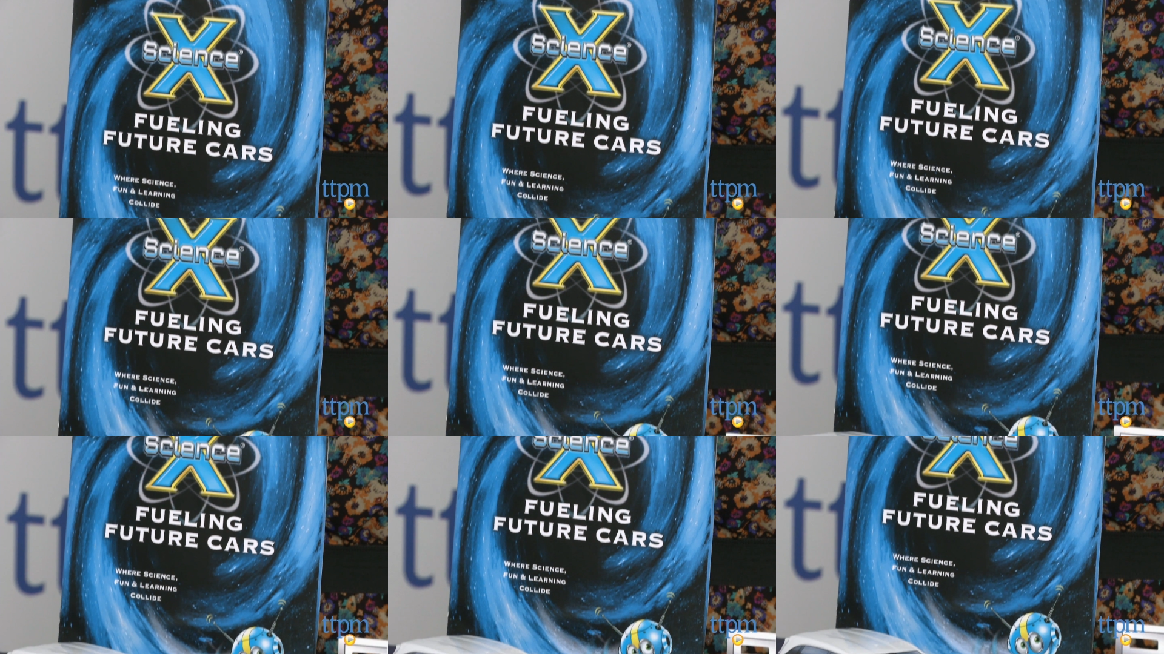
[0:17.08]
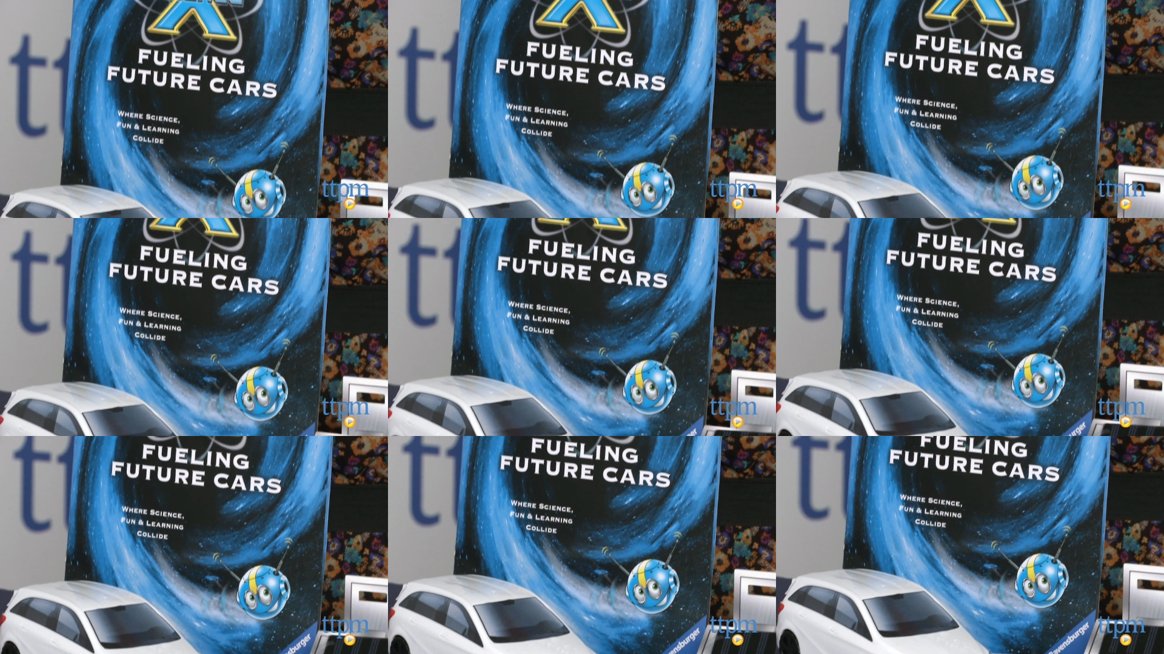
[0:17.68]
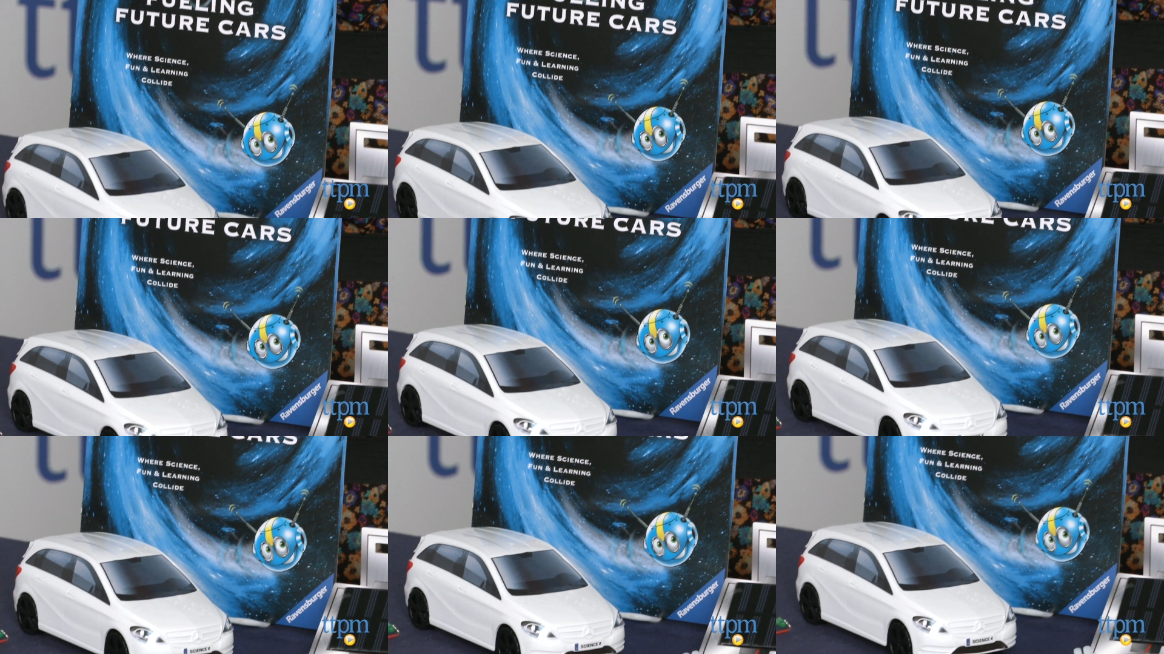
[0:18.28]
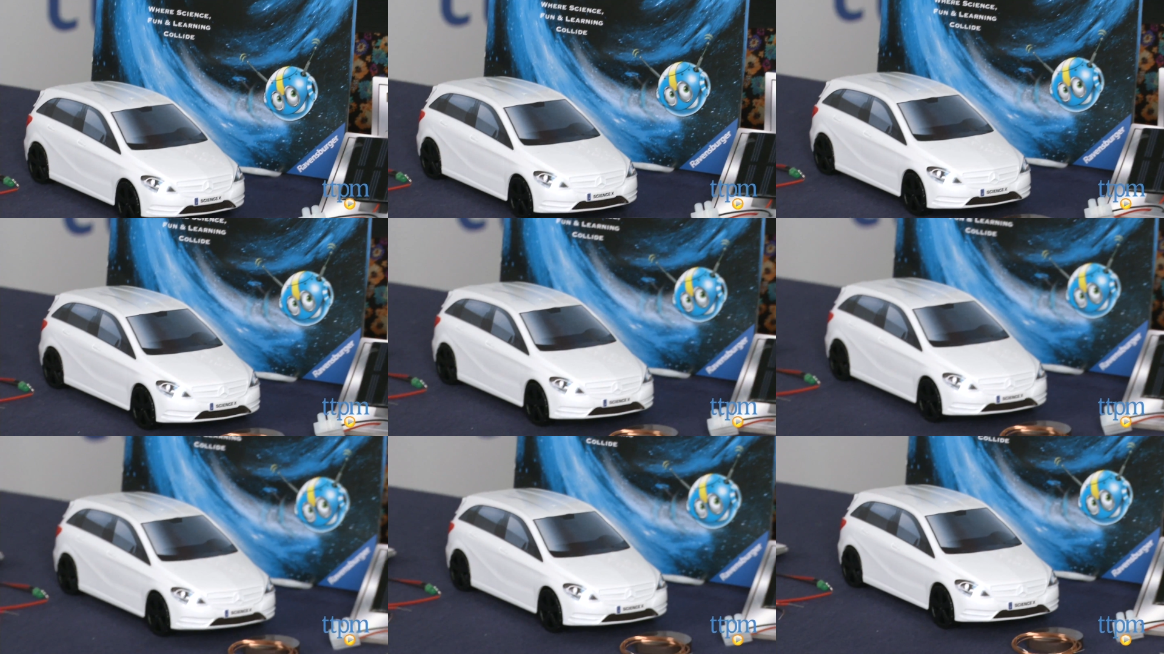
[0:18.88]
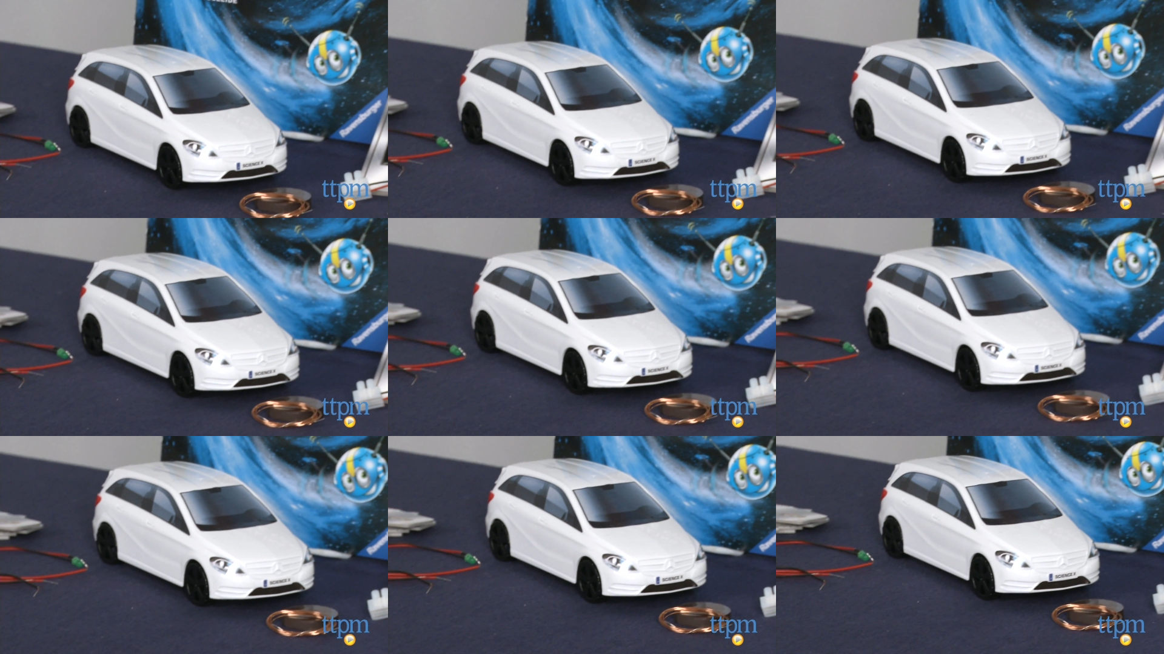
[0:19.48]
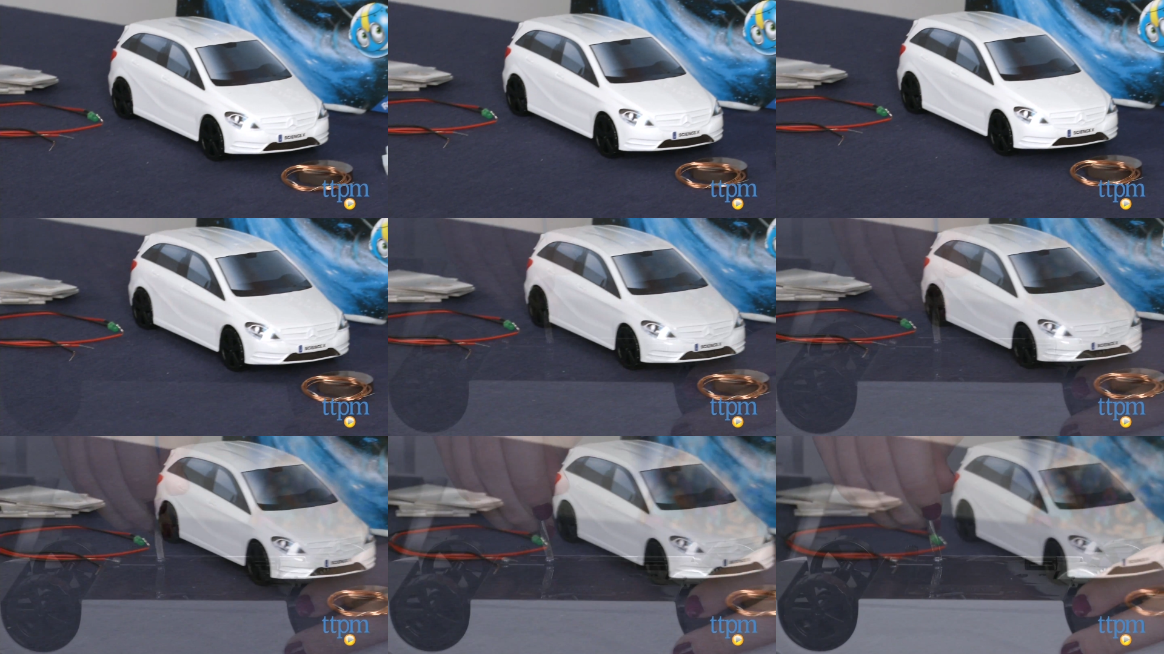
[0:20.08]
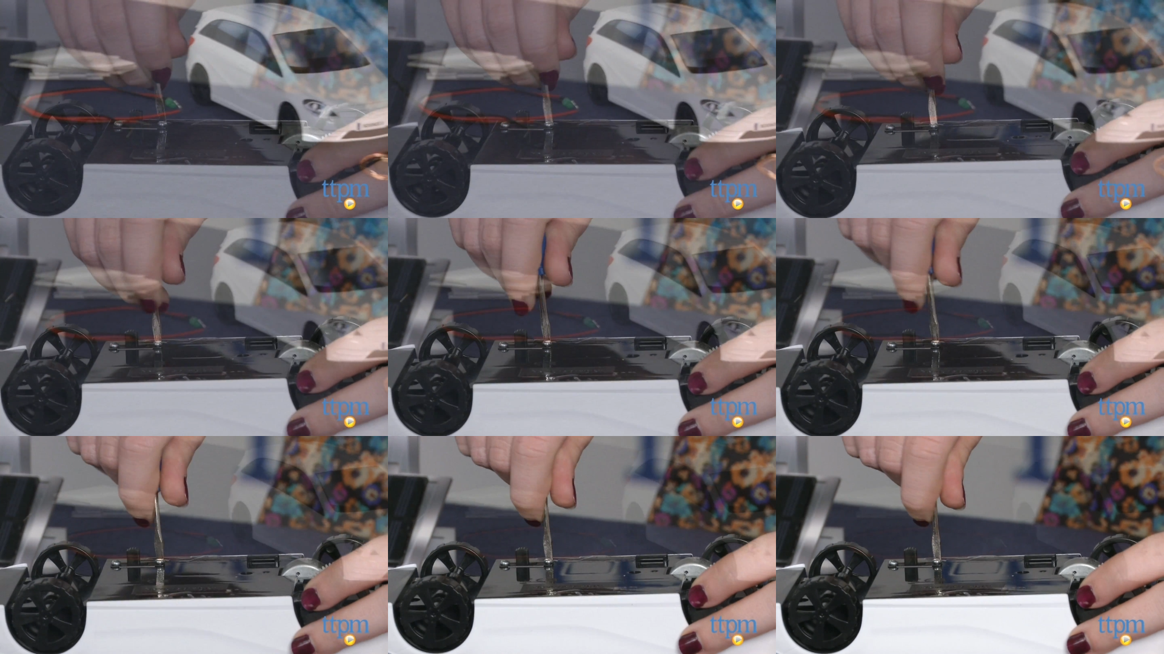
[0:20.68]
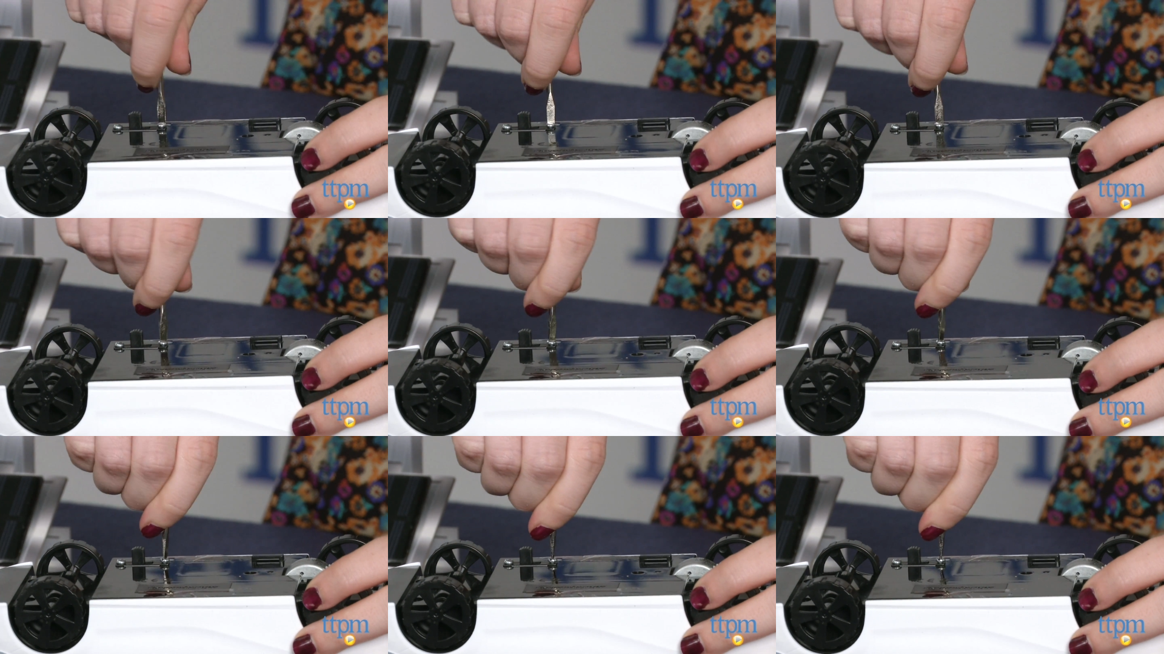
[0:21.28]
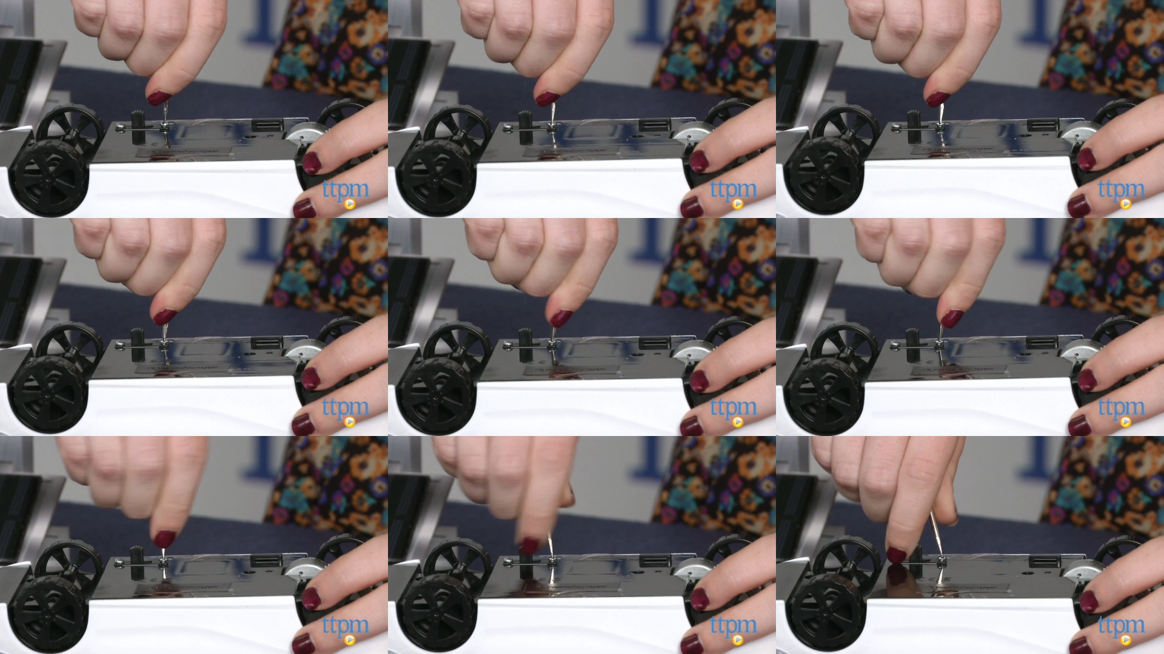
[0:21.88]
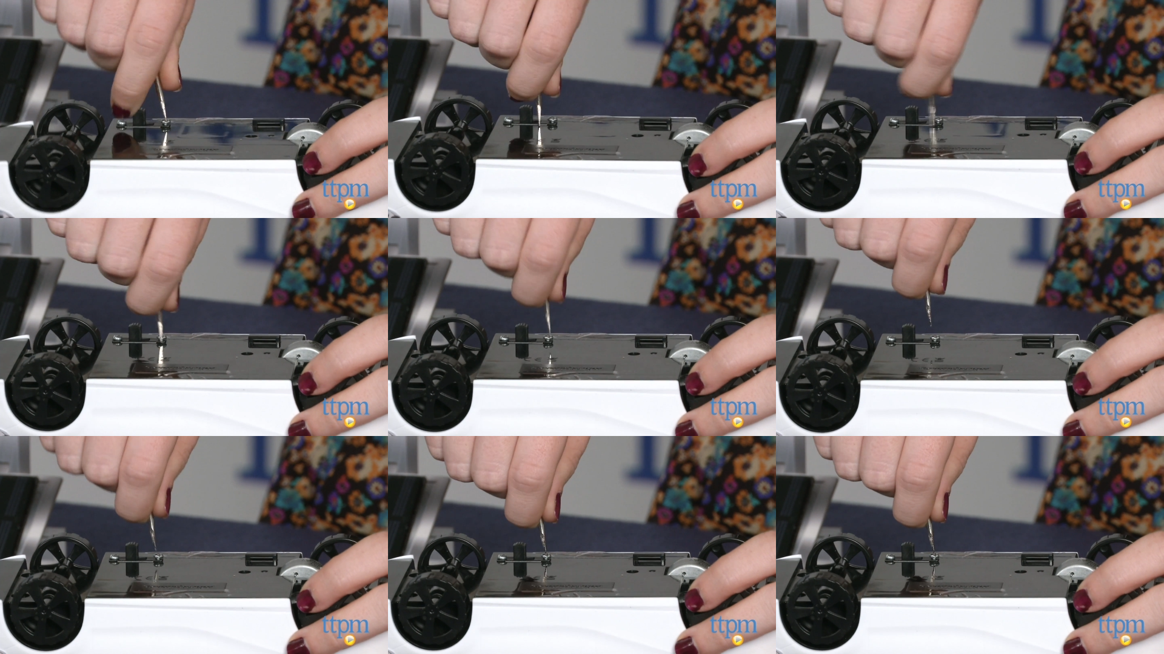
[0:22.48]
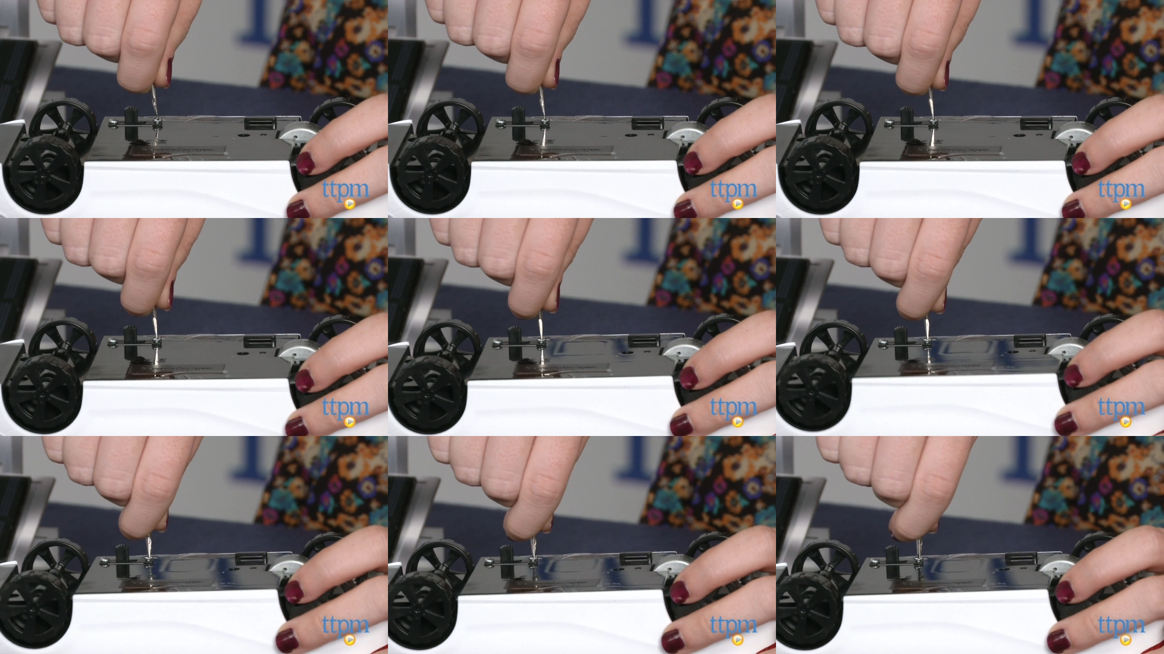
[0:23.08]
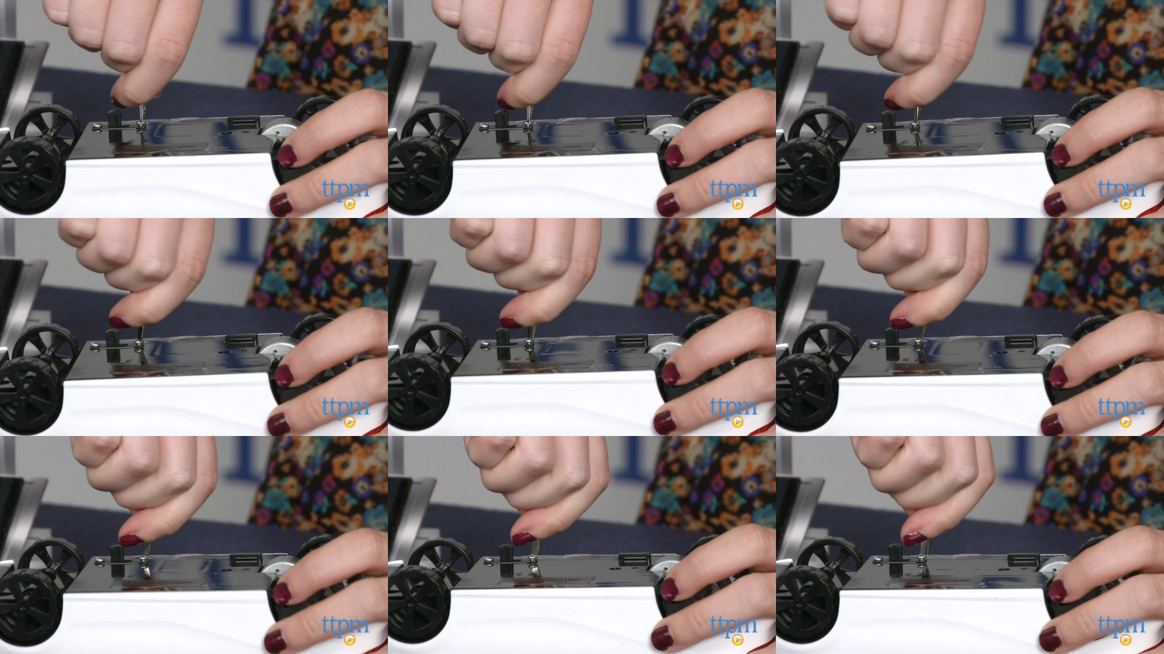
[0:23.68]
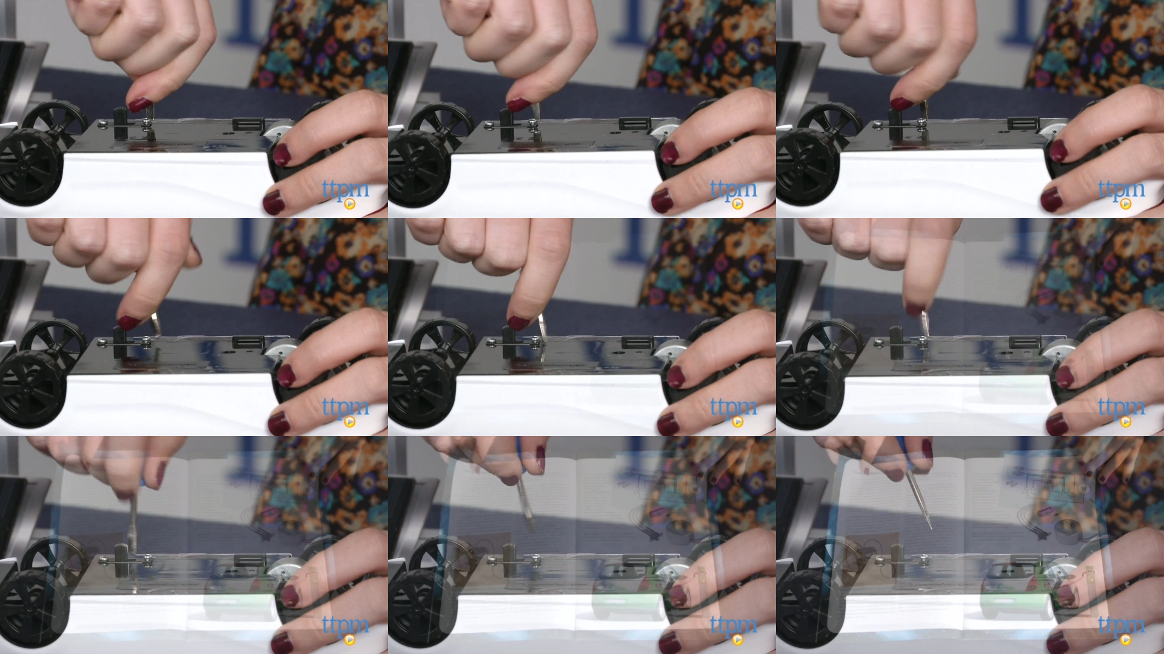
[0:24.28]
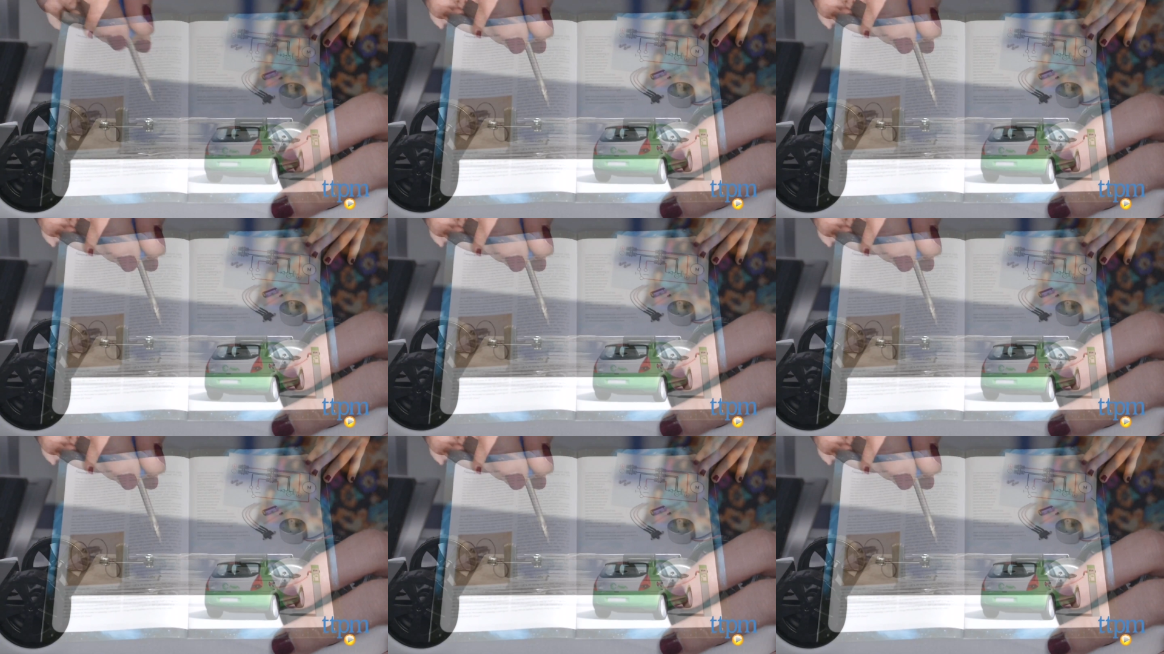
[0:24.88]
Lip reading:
No face is visible, so there are no lips to read.